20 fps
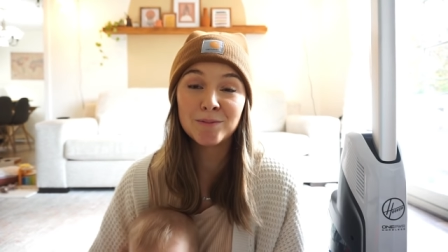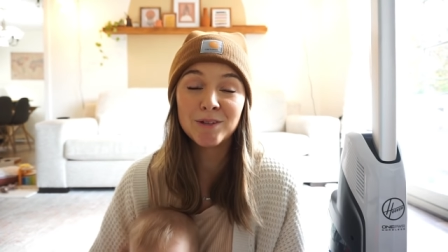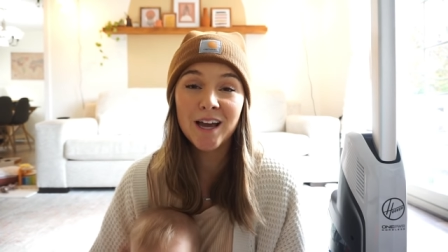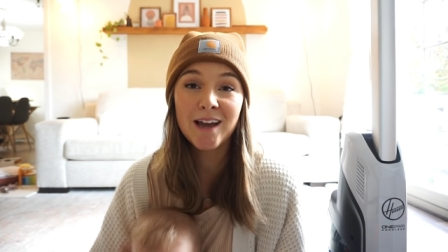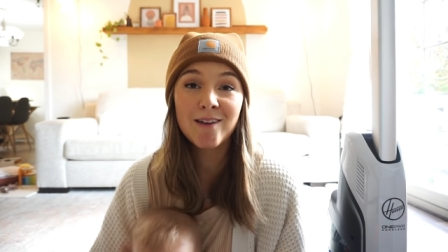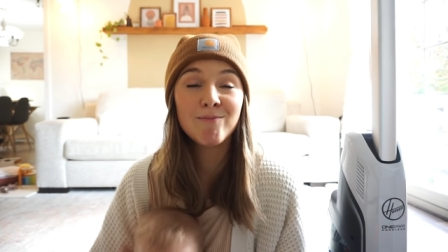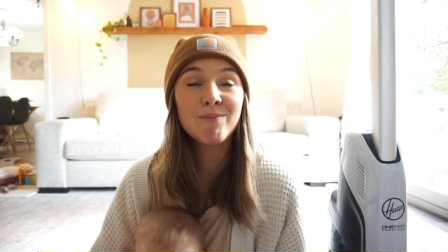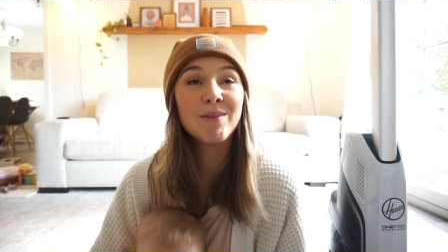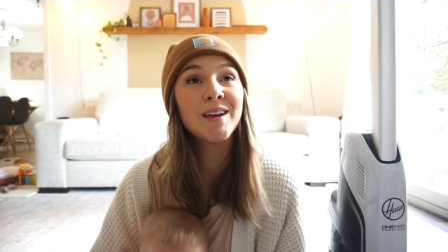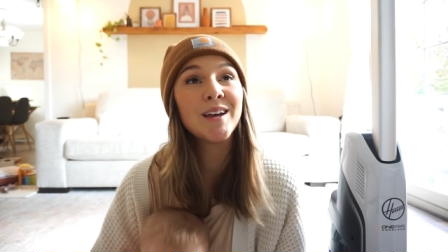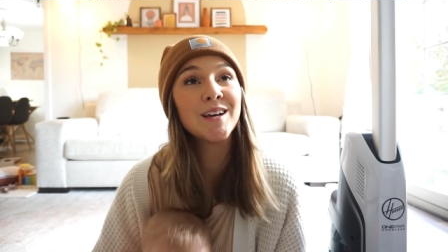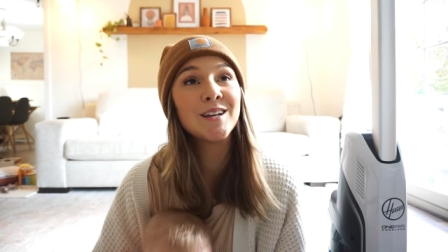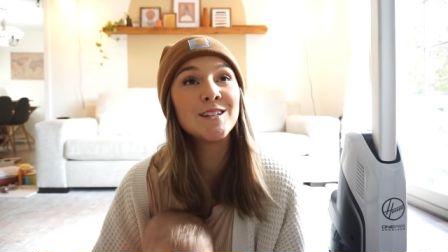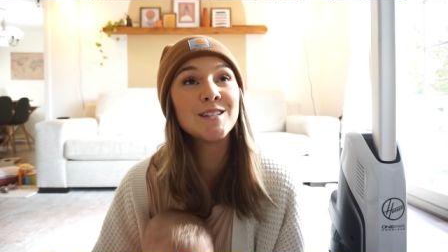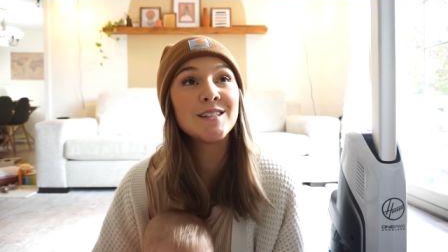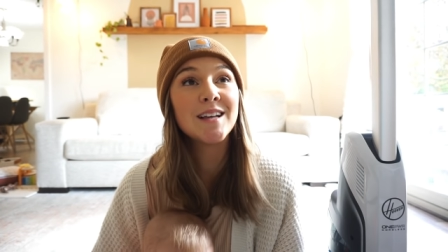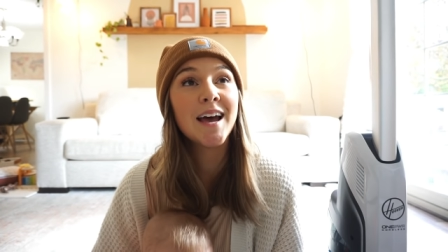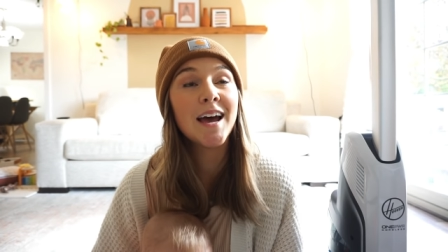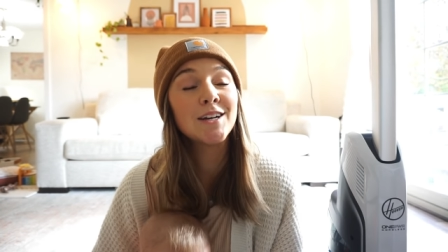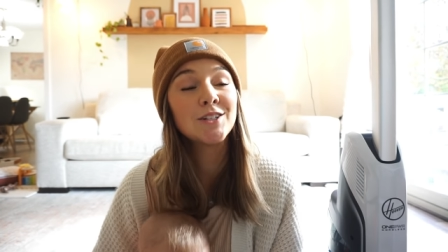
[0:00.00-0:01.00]
time
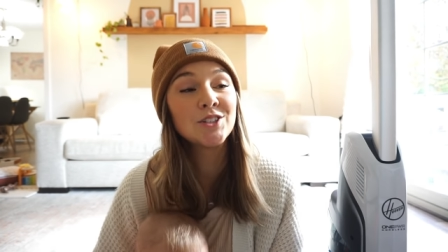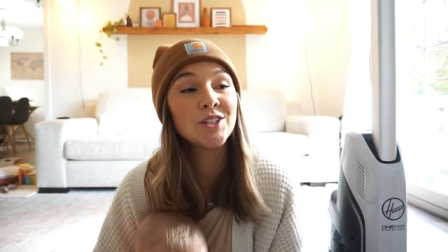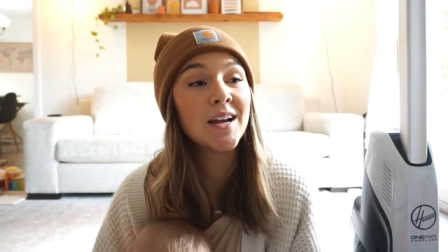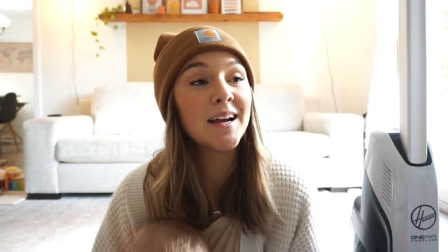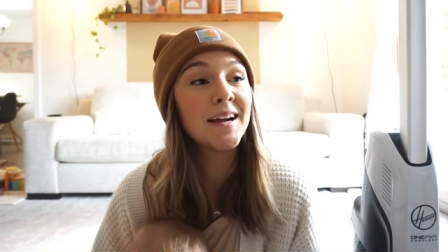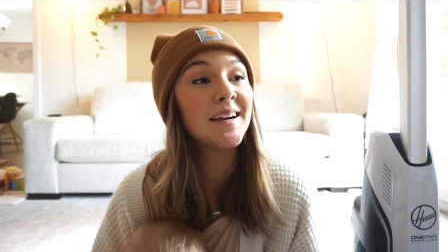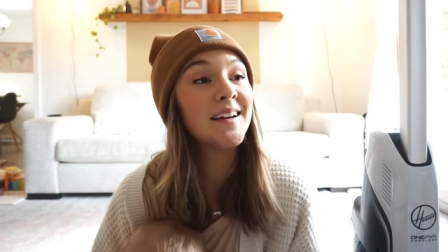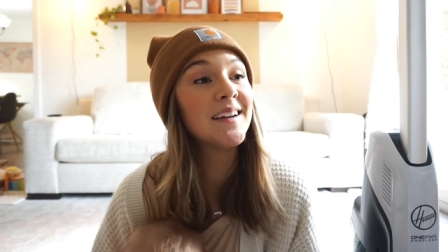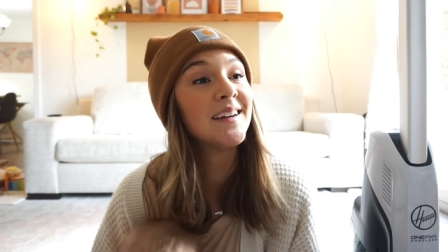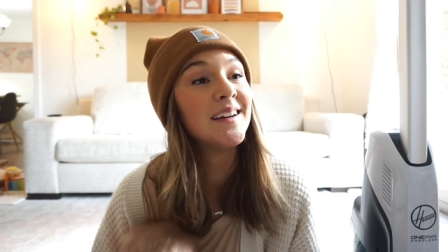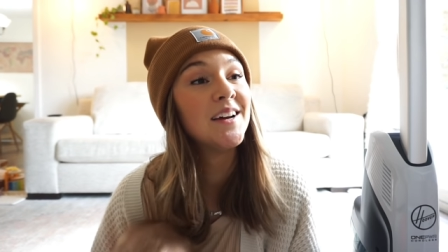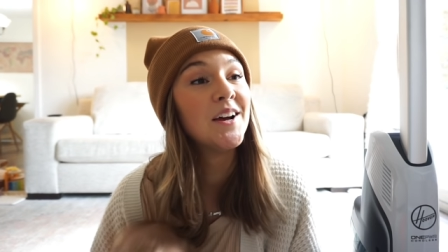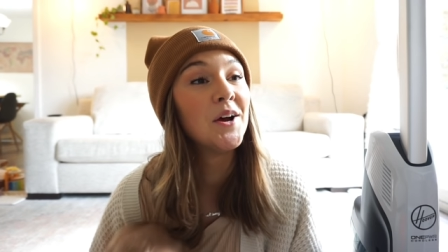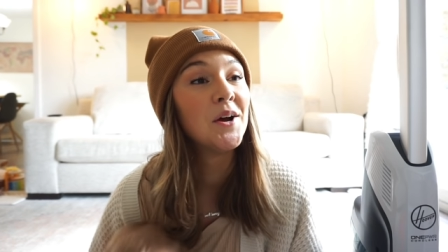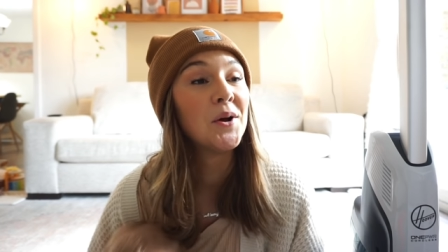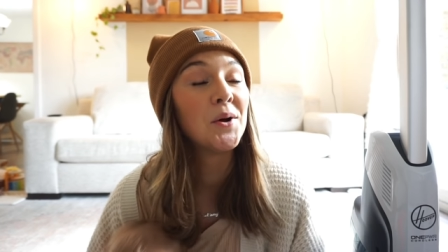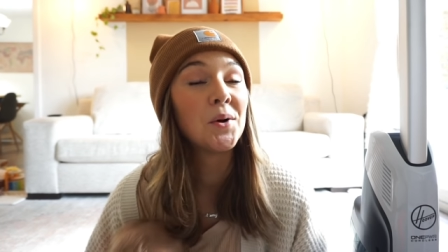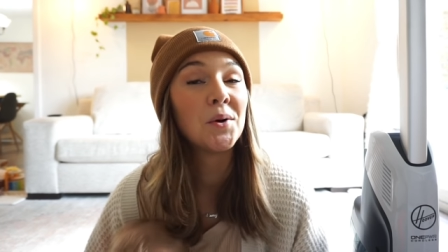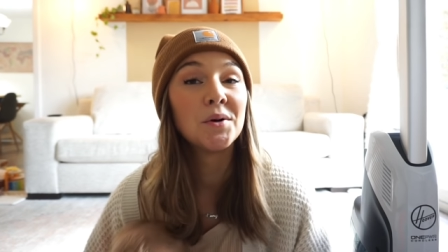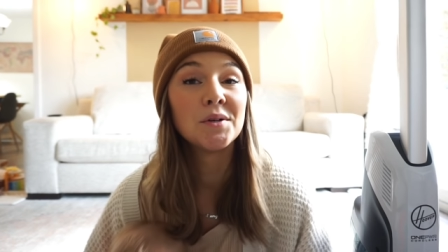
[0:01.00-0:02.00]
because hashtag
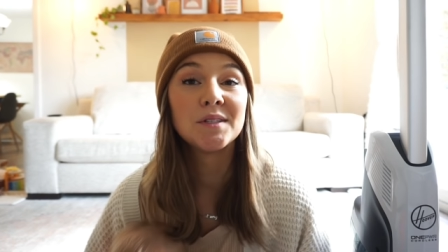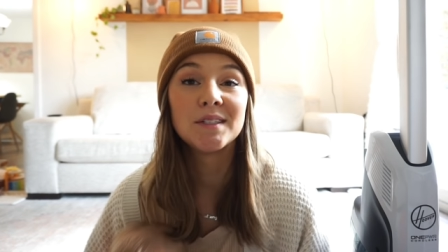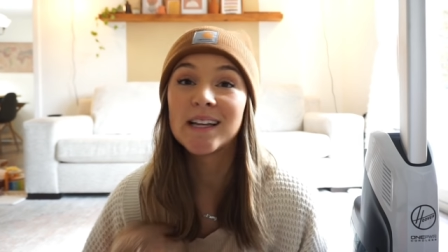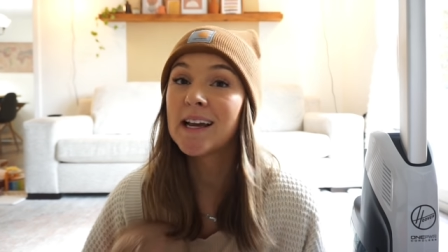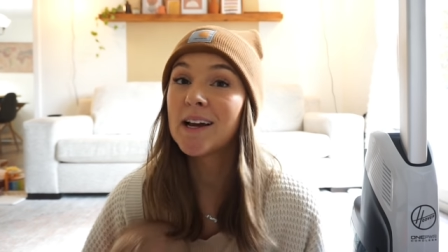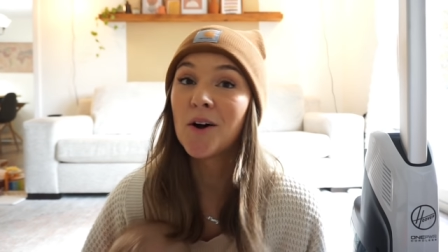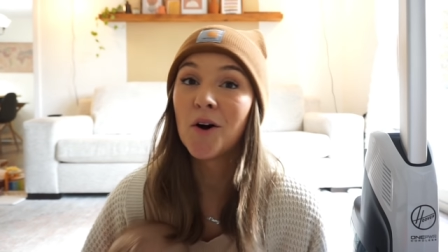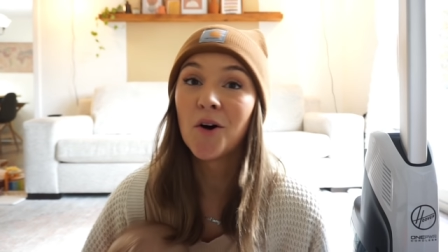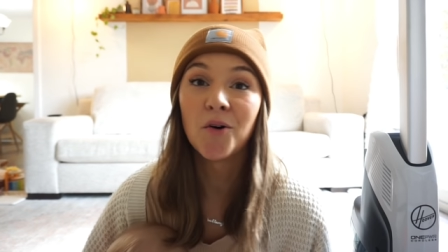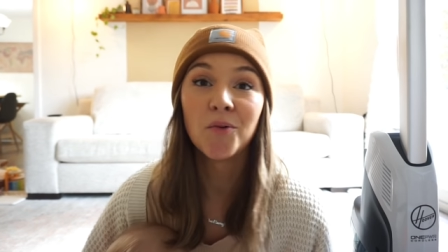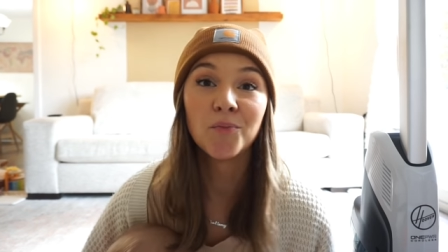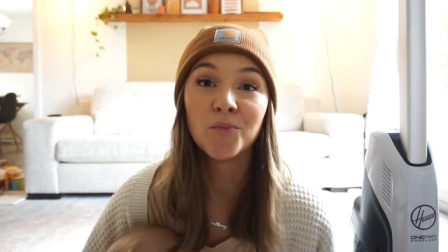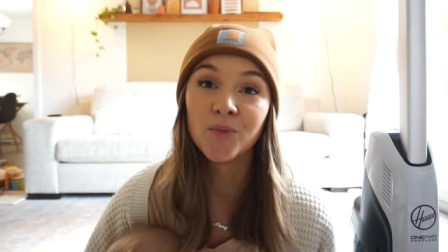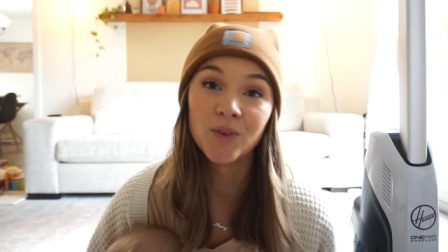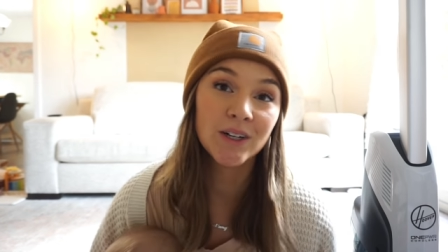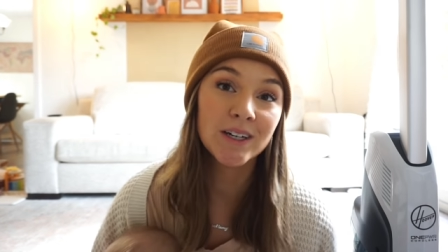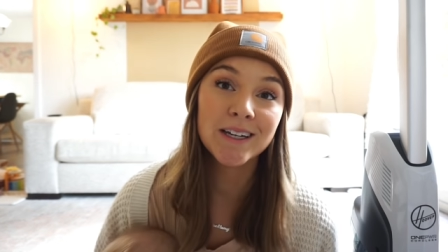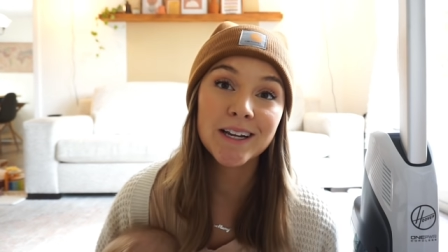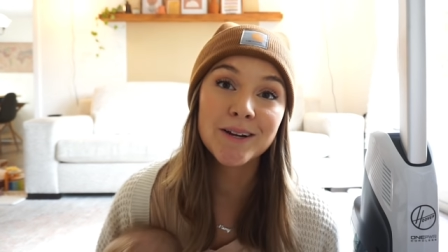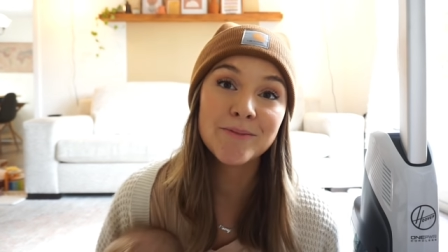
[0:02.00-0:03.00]
stay at home
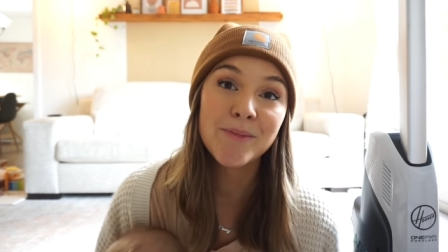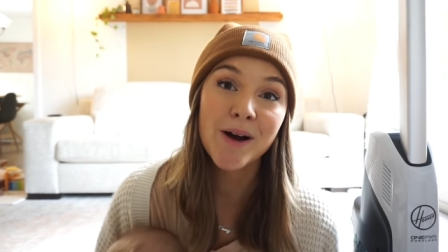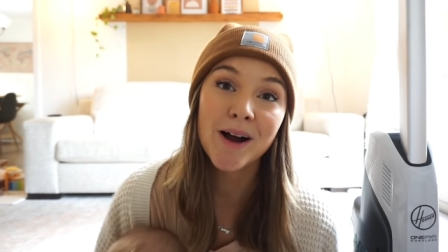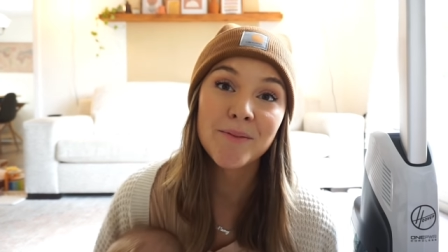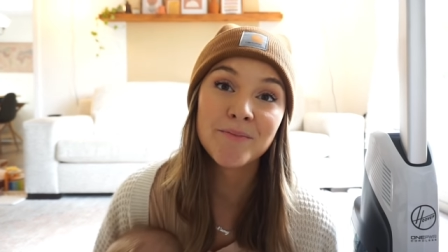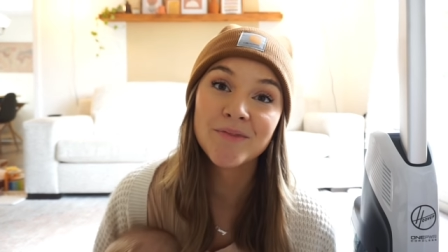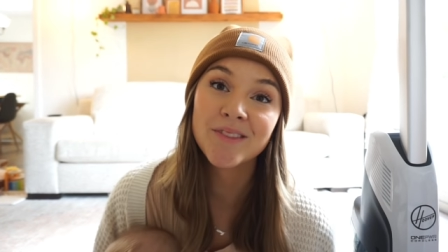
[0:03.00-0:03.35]
working mom